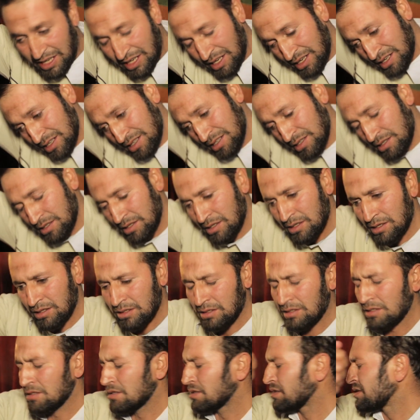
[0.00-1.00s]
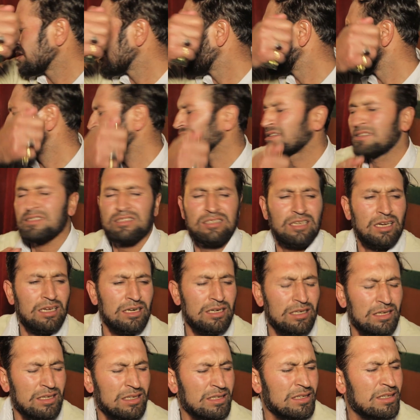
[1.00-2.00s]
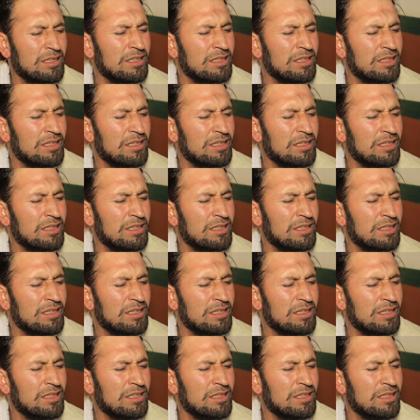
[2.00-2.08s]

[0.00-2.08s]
the shaman is carefully sprayed with